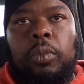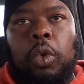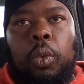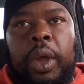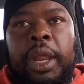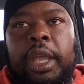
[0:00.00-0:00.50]

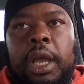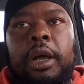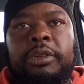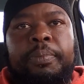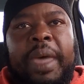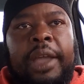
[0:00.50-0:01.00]
when he
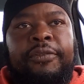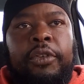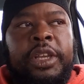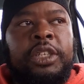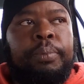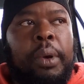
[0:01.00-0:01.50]
comes back
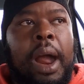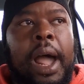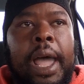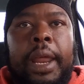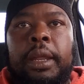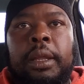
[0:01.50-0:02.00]
for his
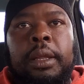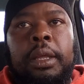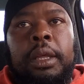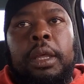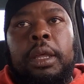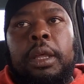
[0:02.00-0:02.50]
bride,
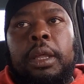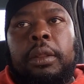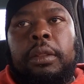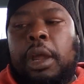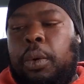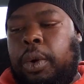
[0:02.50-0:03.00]

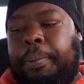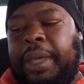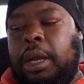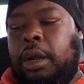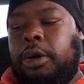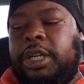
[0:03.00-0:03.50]
there will
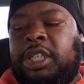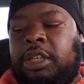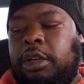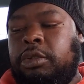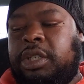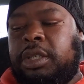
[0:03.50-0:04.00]
be no
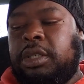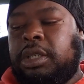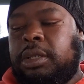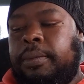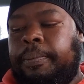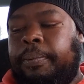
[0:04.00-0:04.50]
excuses.